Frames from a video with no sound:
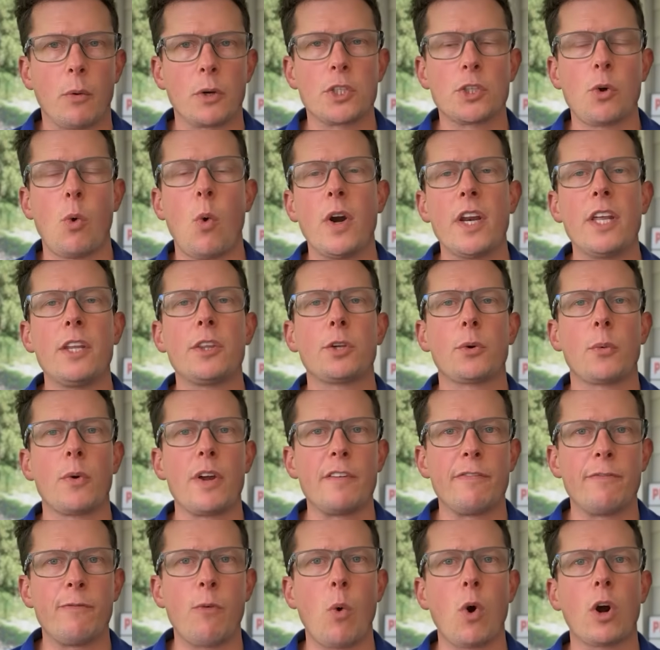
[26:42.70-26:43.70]
were 23
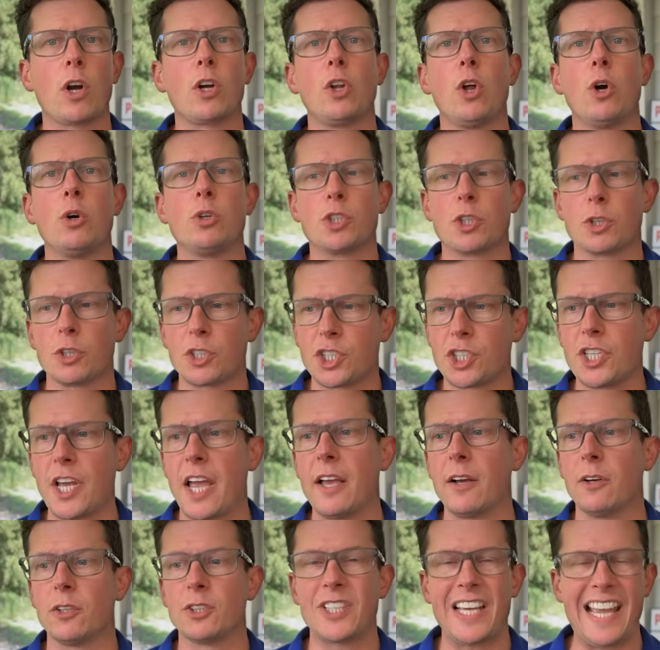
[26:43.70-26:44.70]
foreclosure
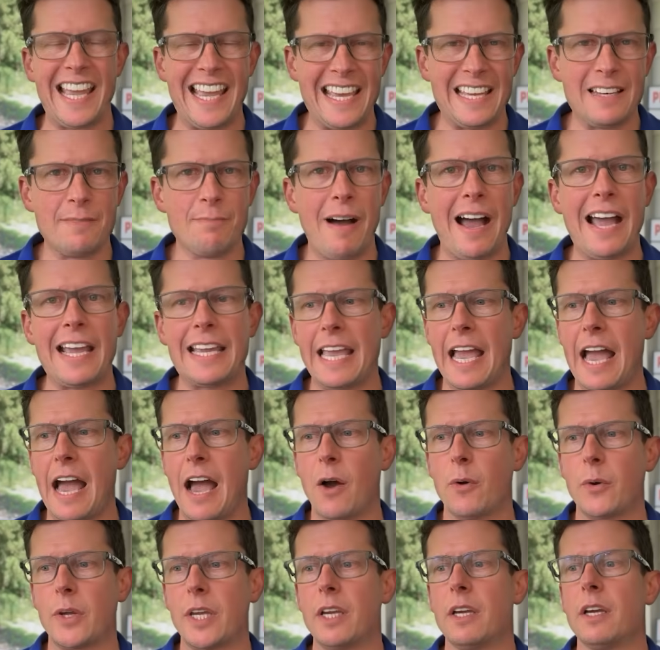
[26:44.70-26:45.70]
sales in my
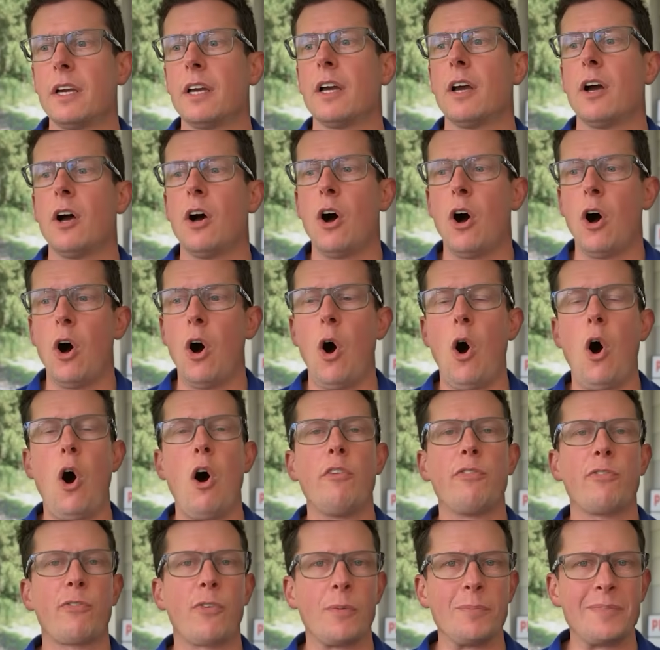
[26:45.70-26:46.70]
county,
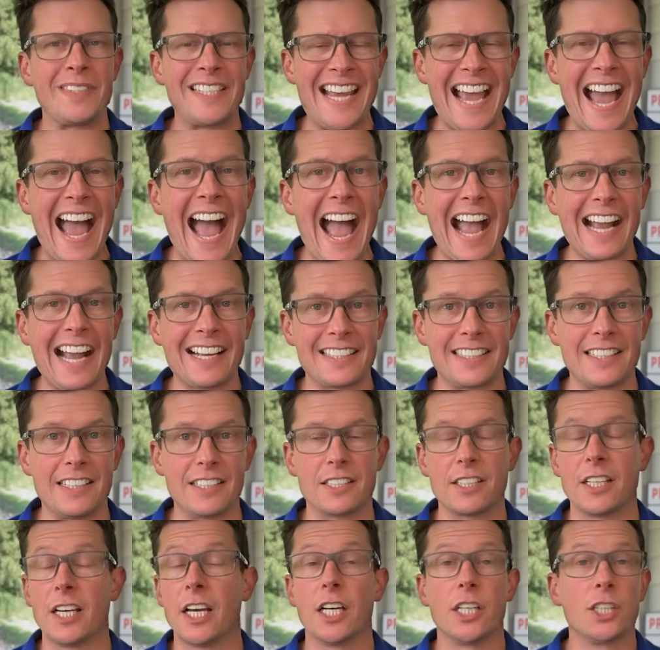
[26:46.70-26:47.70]
all from
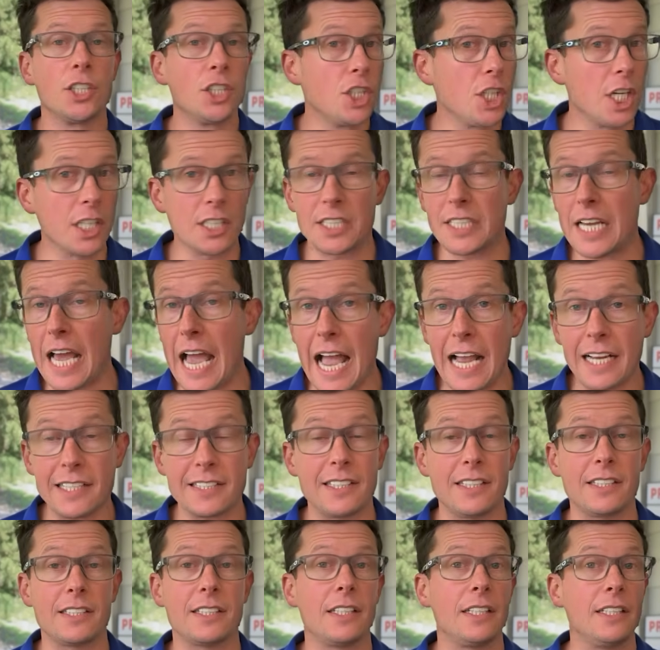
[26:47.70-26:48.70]
taxes, just
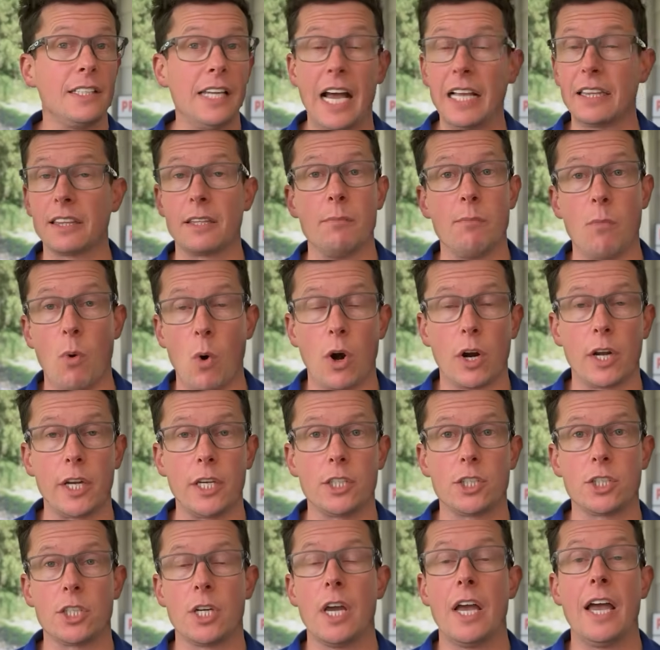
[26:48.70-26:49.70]
taxes, not the
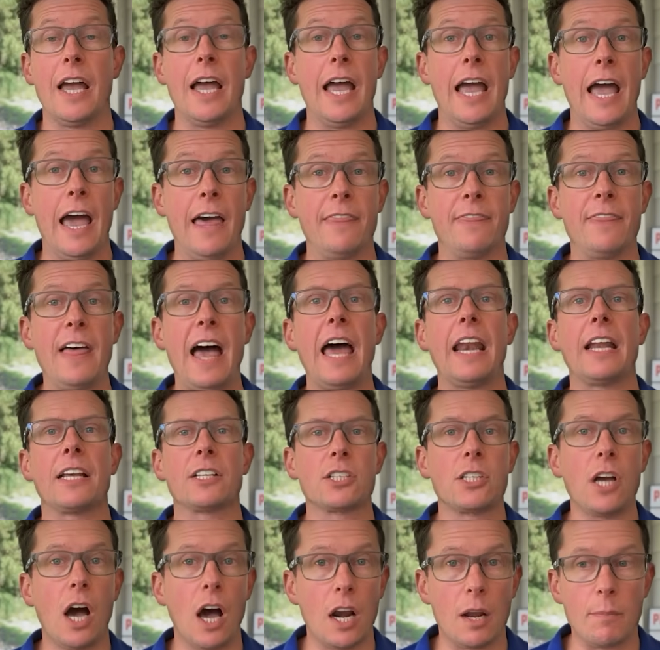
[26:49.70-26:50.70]
mortgage. And that has
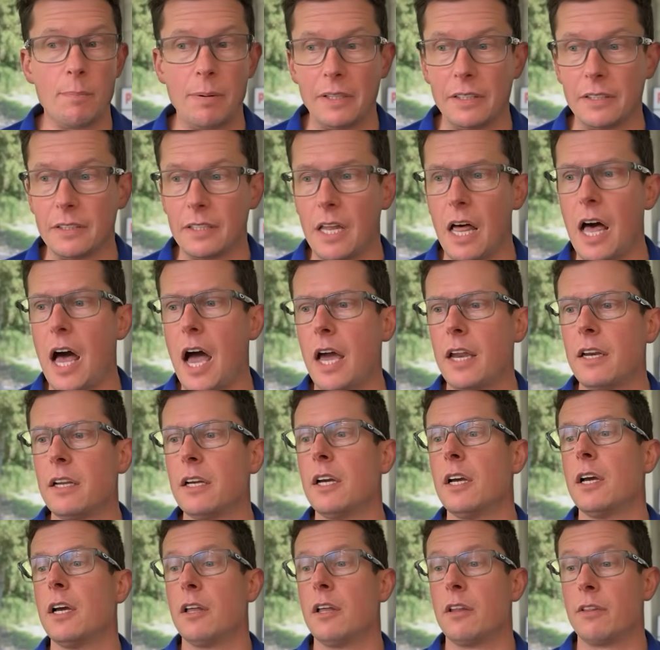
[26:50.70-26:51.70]
gone up a lot.
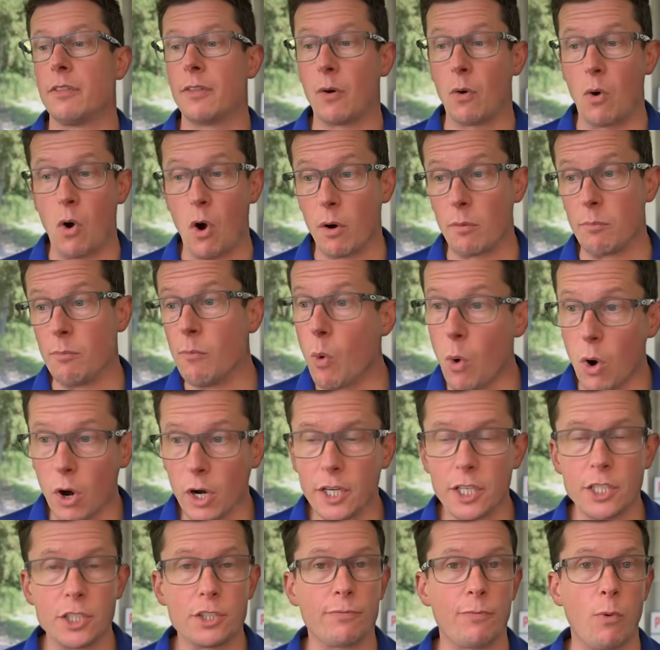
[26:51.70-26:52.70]
There are
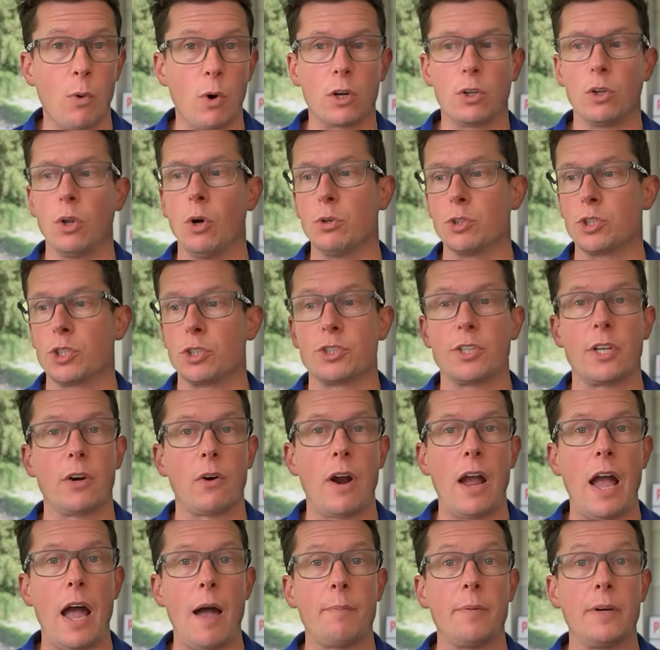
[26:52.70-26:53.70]
mortgage foreclosures that
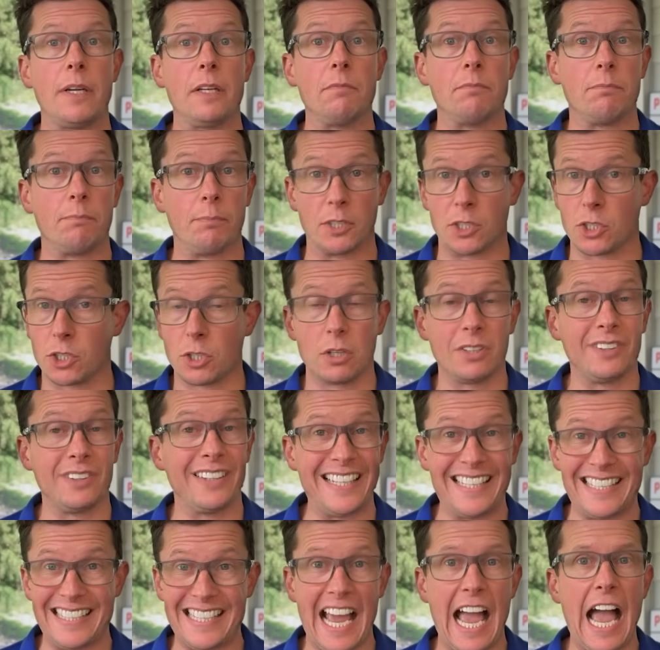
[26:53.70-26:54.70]
are happening, but
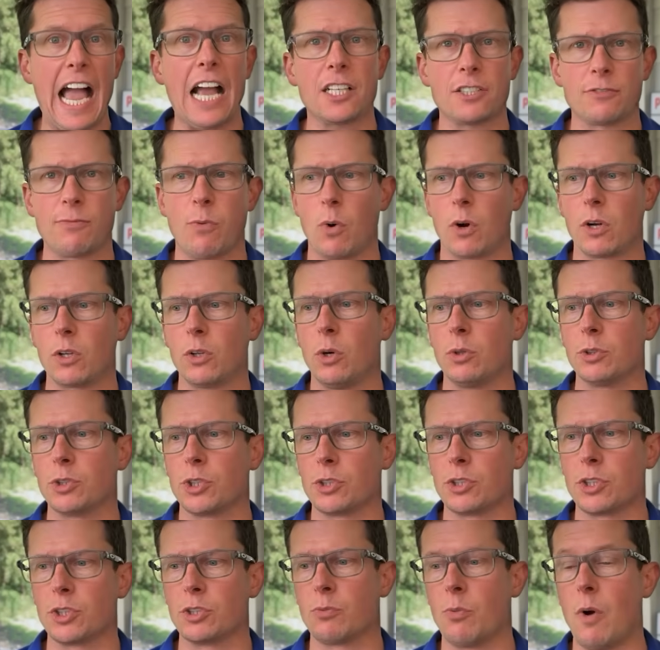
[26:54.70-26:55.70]
certainly tax
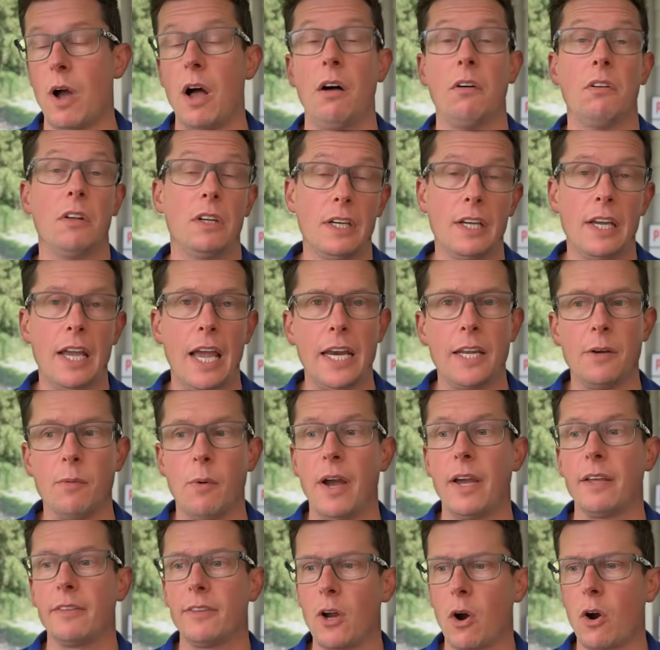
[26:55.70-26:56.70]
foreclosures as well.
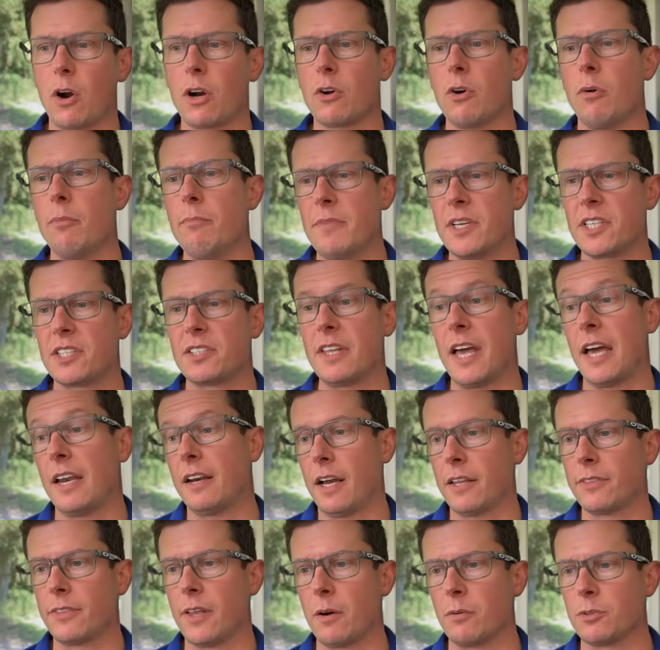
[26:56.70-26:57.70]
Anyway, the article missed that.
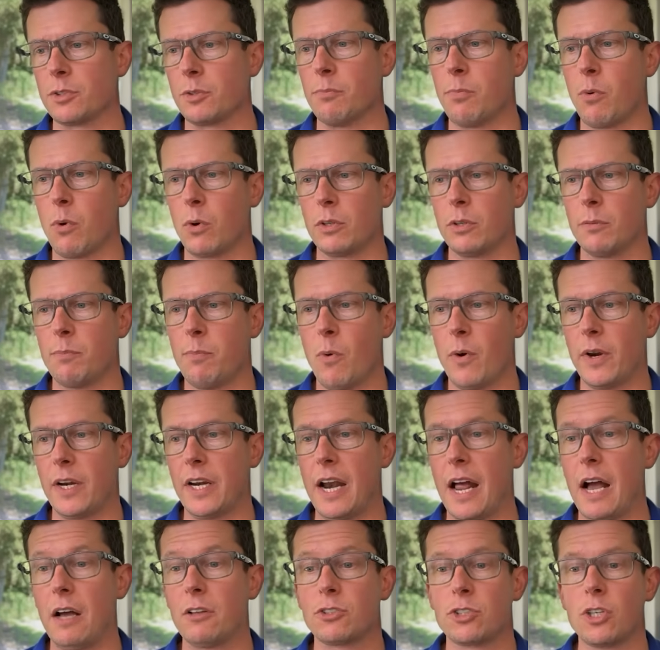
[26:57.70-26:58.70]
I thought it was important to point it
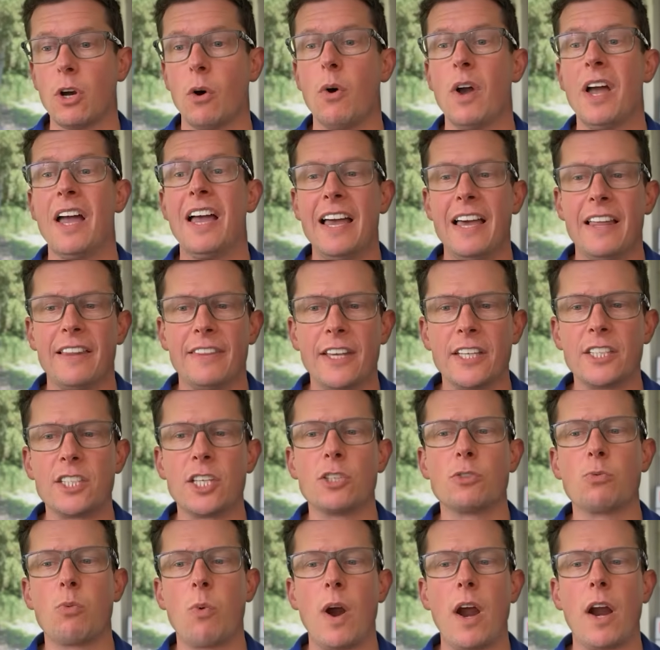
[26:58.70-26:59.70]
out. So this
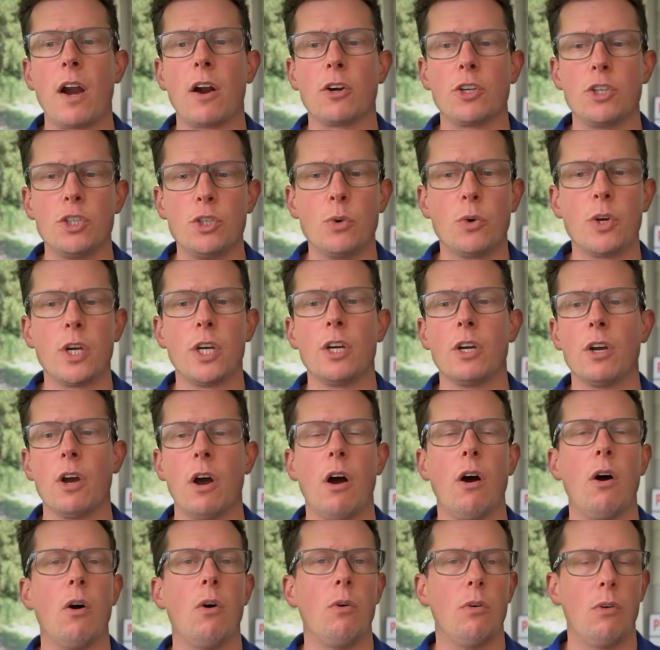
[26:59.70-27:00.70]
is where you can
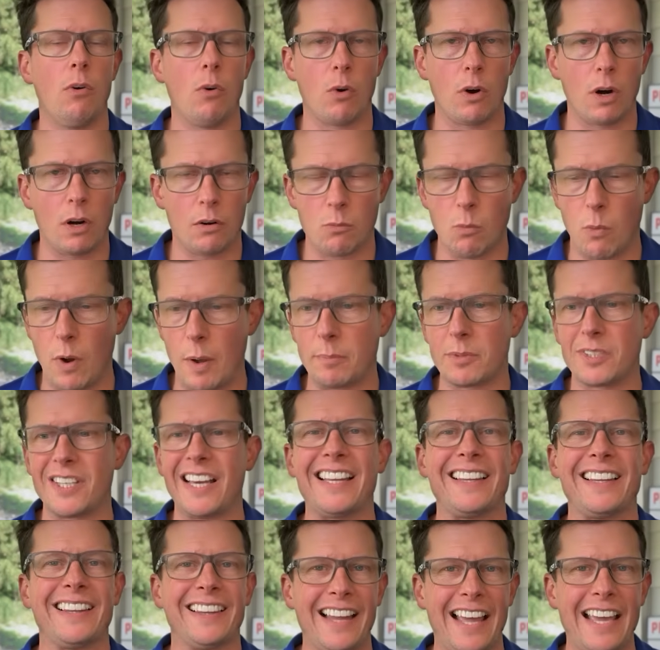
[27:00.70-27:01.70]
go, or a
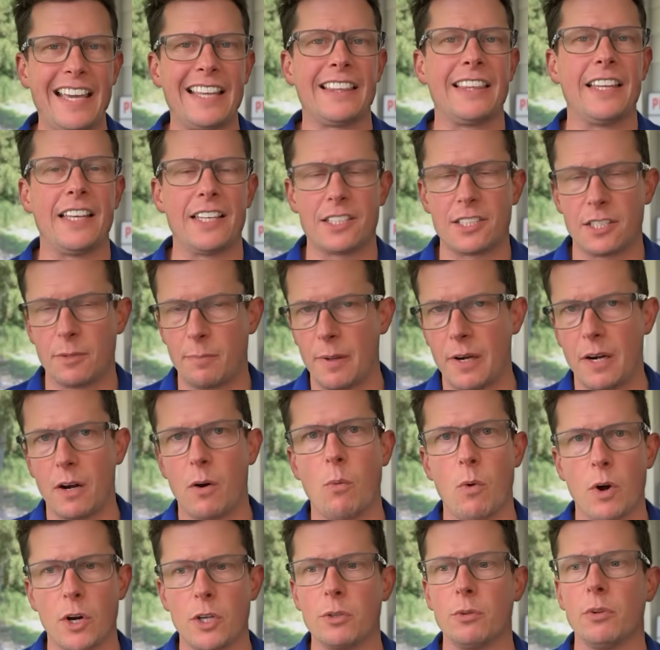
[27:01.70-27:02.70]
website like this, depending on
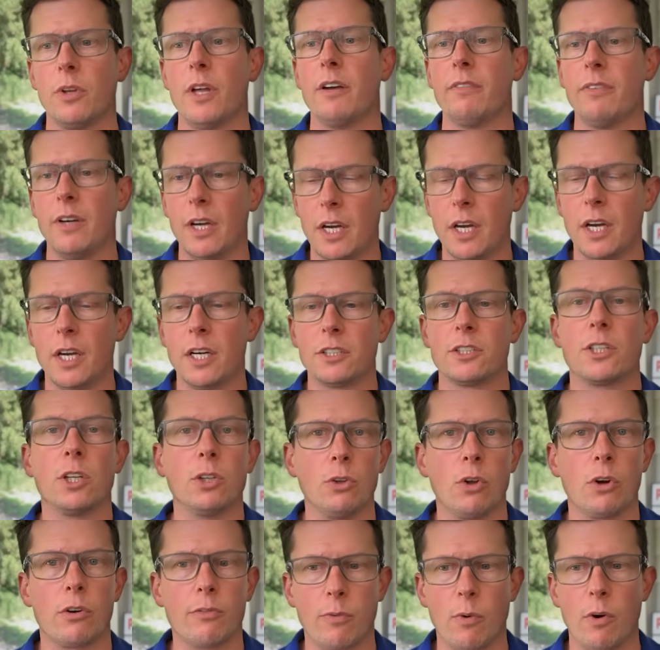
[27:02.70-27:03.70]
where you live, to
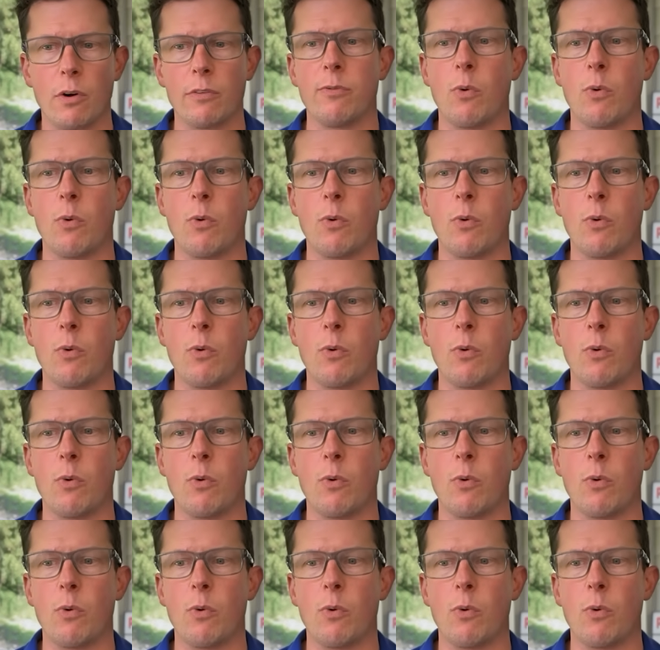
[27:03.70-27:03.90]
look for a